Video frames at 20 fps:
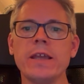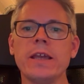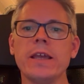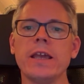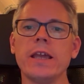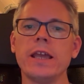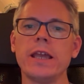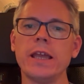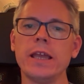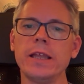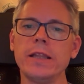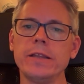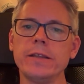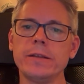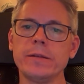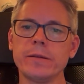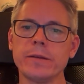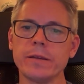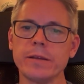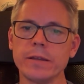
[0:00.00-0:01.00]

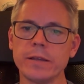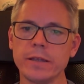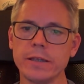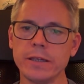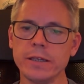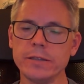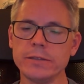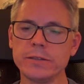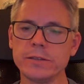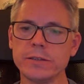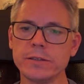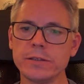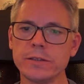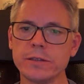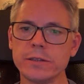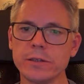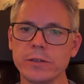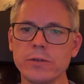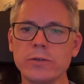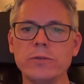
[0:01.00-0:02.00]
and it
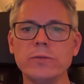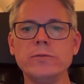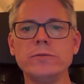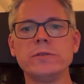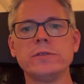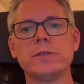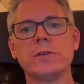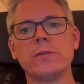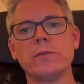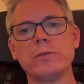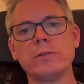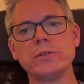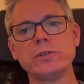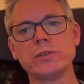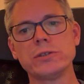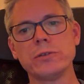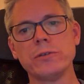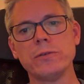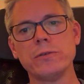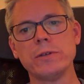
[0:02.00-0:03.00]
could
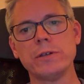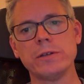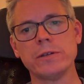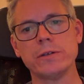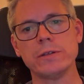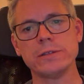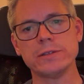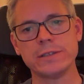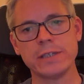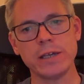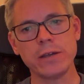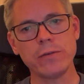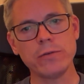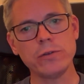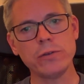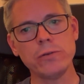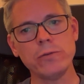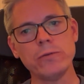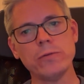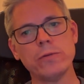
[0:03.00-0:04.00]
also tell
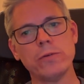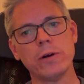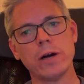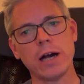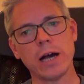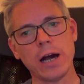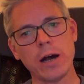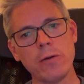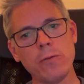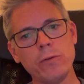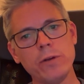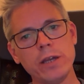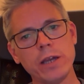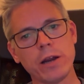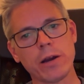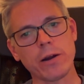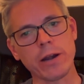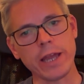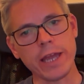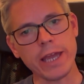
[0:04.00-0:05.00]
you how we
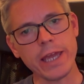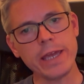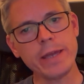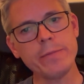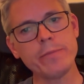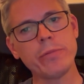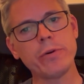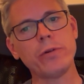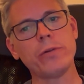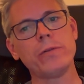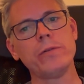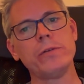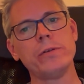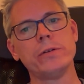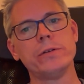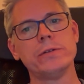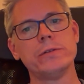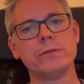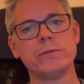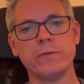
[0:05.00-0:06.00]
are able
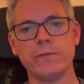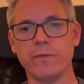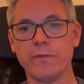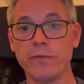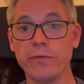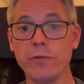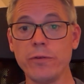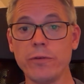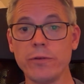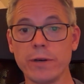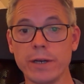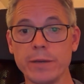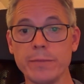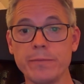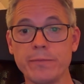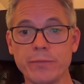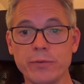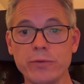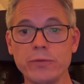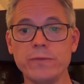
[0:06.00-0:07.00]
to further
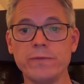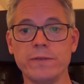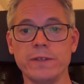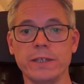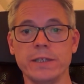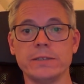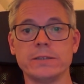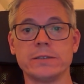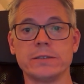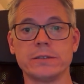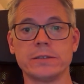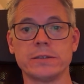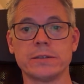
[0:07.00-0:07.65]
improve this.